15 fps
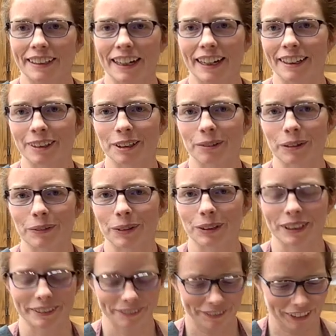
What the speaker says: I don't know what I'm doing.